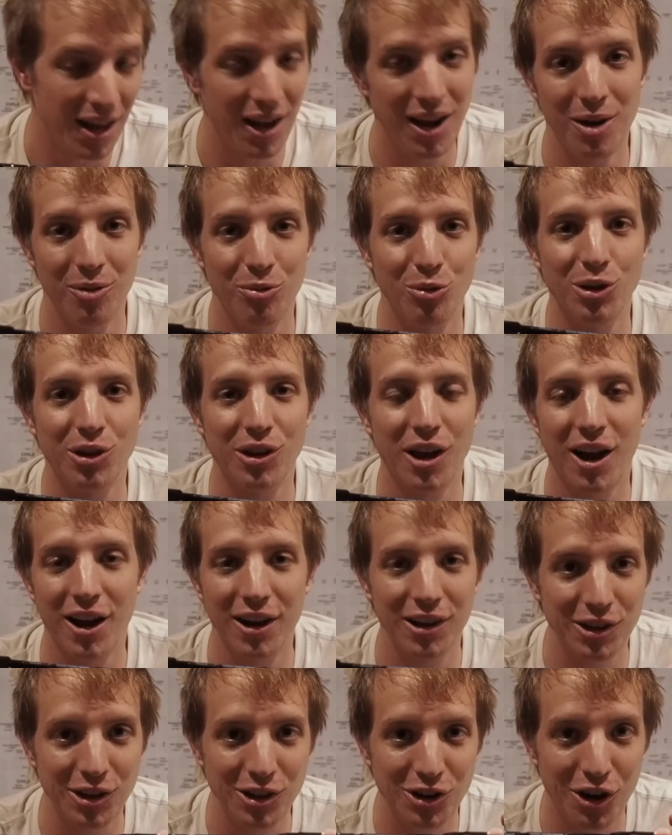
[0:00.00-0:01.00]
I would
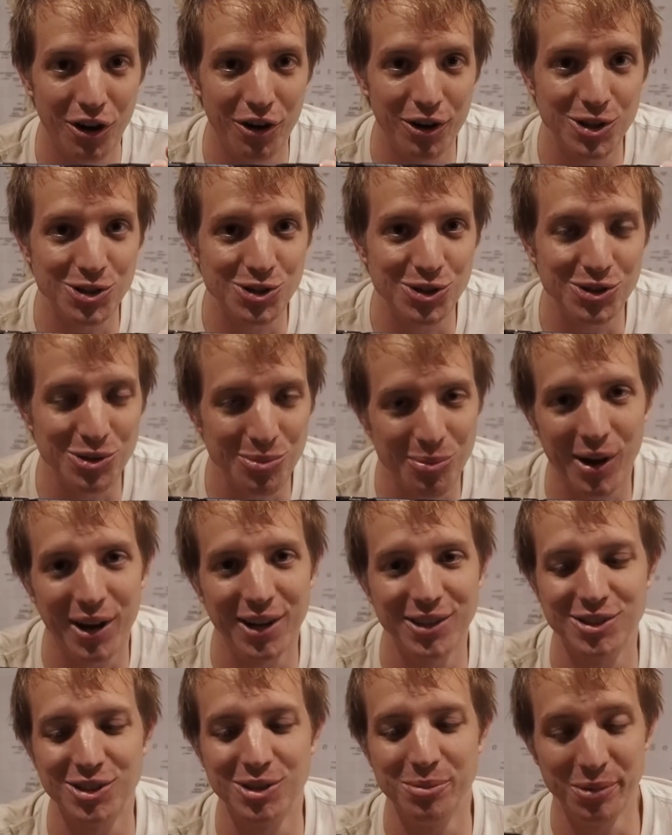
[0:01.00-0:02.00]
highly encourage you to
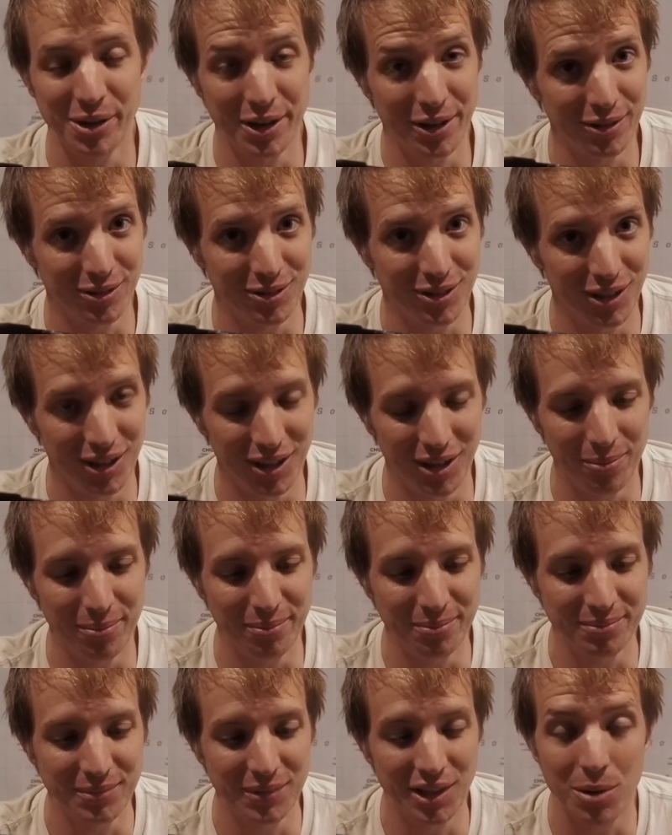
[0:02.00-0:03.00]
buy some, and
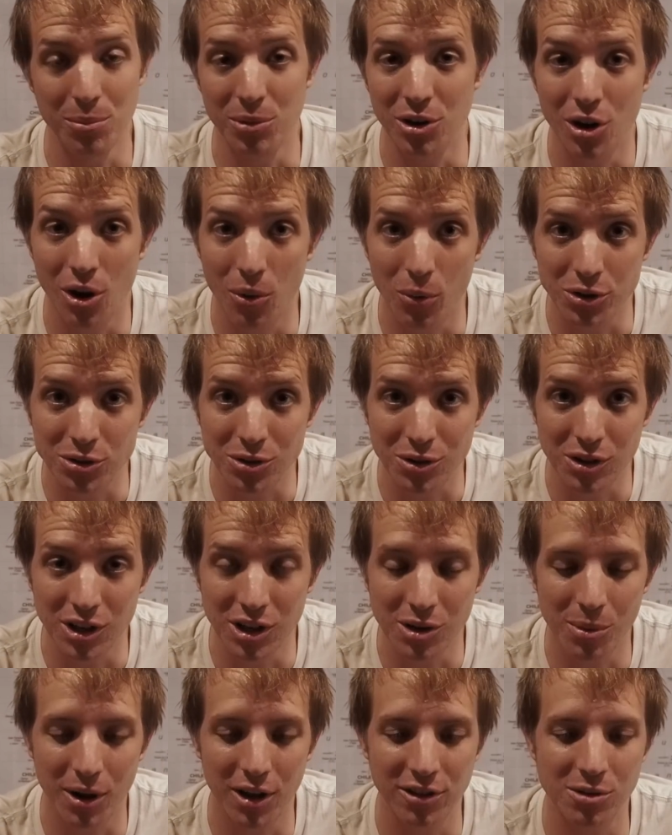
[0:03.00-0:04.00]
let me know what you
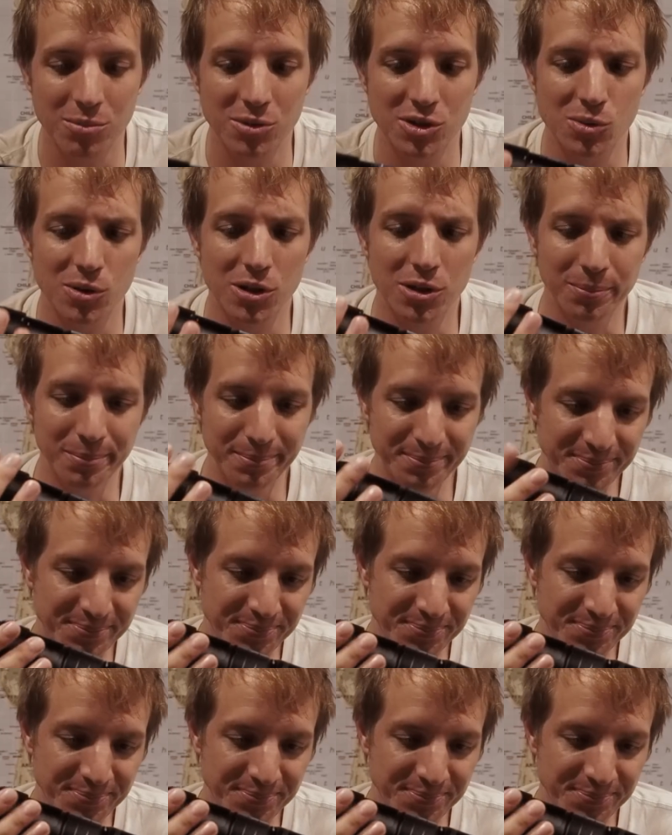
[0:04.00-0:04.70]
think about them as well.